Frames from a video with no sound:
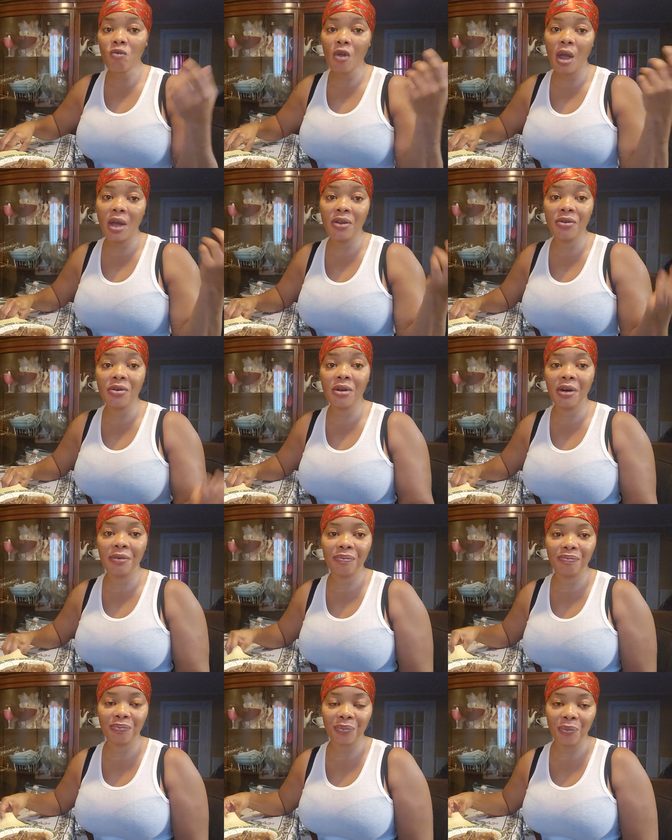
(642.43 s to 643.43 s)
And you know,
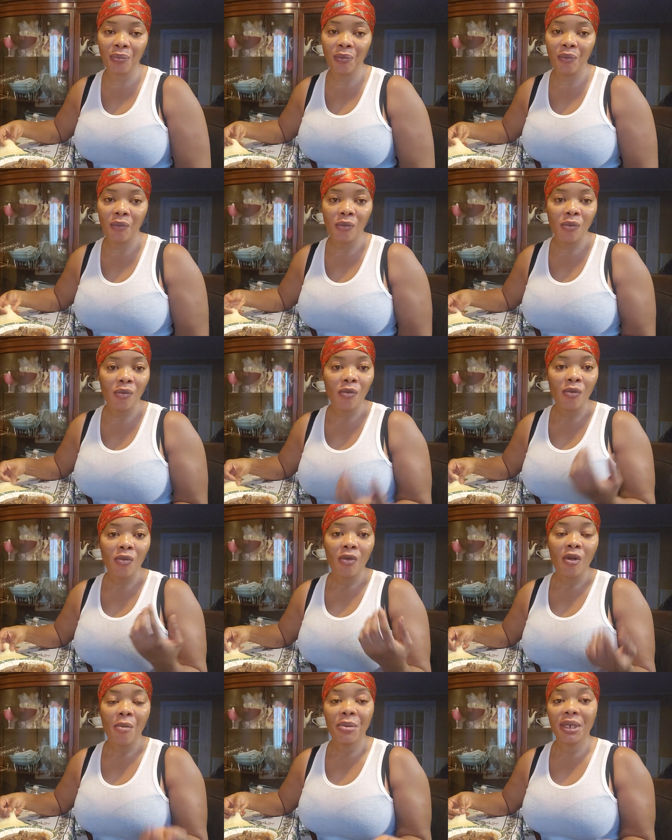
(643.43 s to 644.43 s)

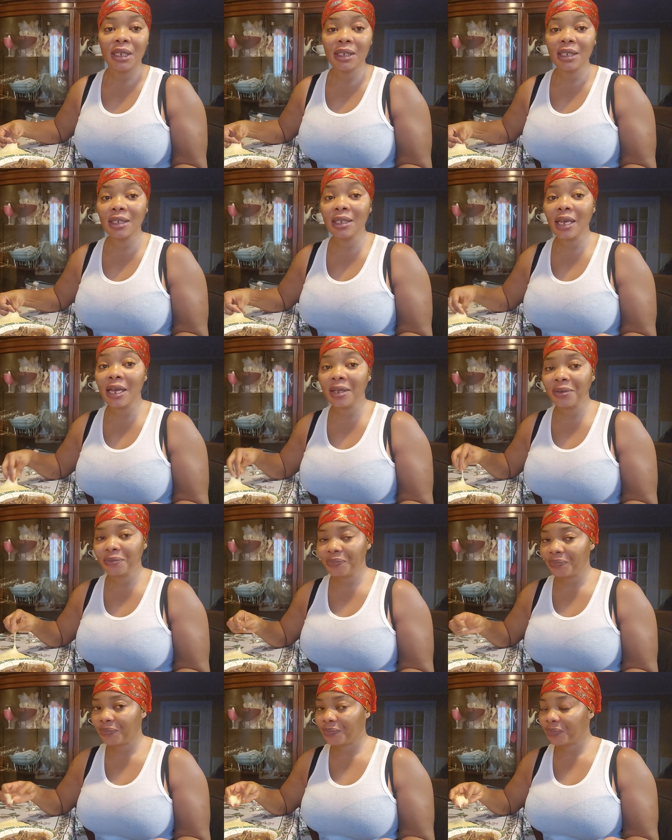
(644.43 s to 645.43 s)
but this is it.
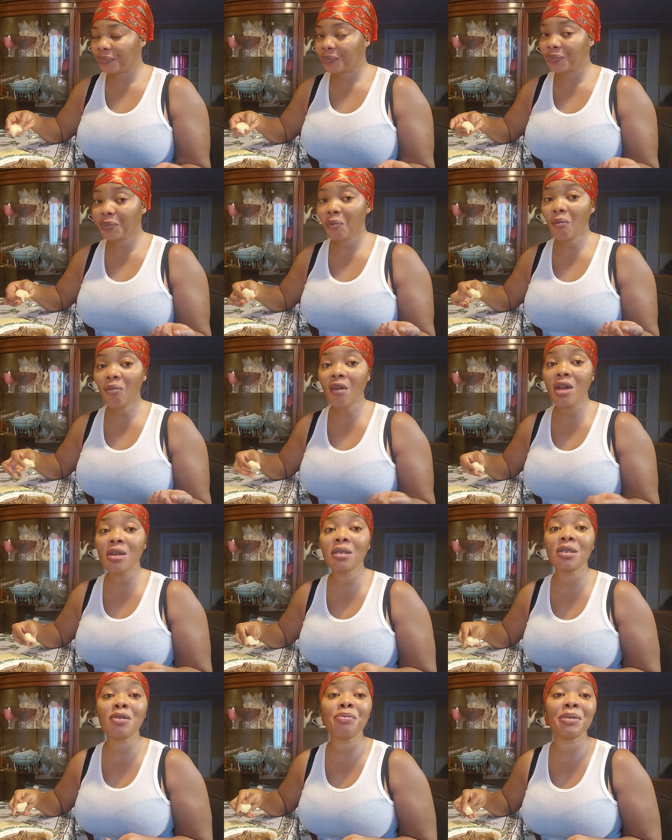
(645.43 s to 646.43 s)

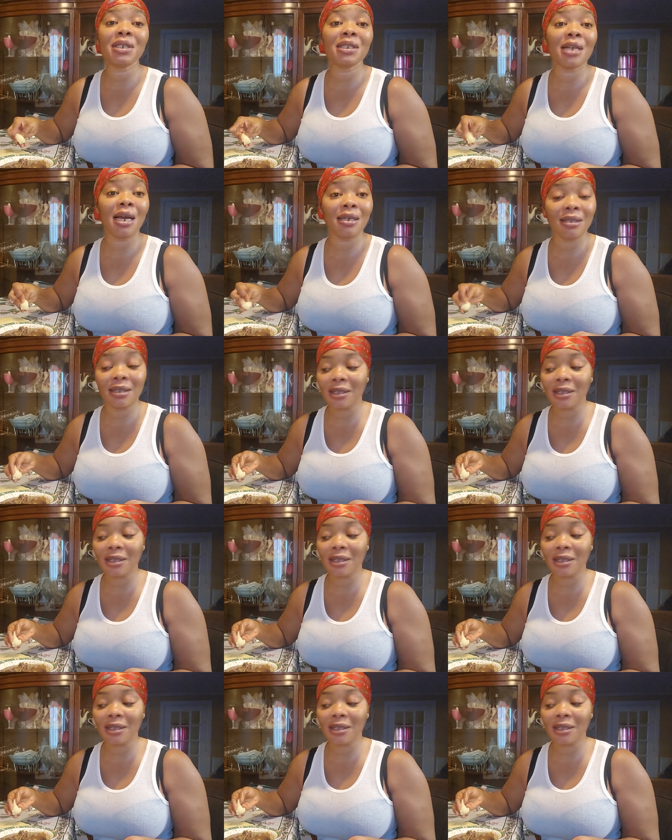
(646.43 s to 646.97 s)
The soup is nice.